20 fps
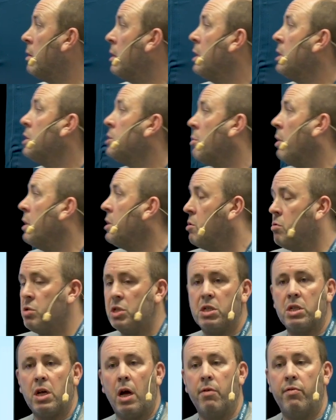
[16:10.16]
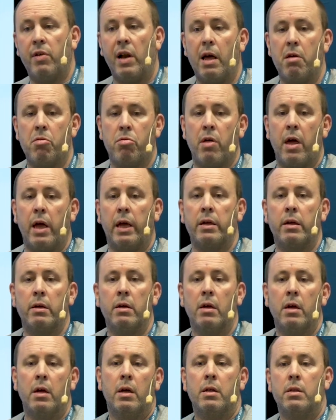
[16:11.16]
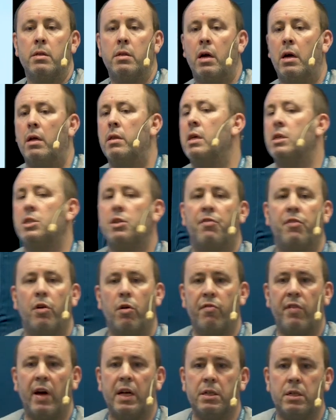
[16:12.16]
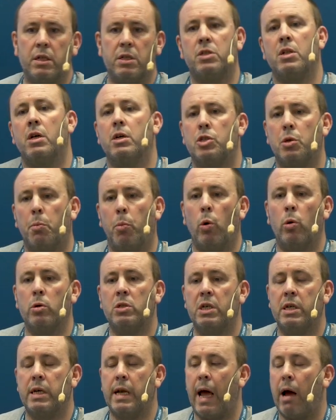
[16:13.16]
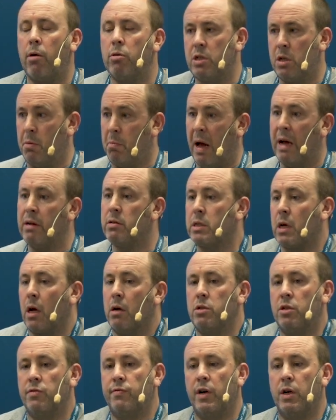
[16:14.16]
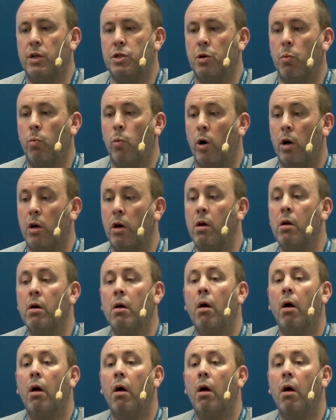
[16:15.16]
So I use this overlay thing. There's a few vendors that support it now. It's about to go to version 1.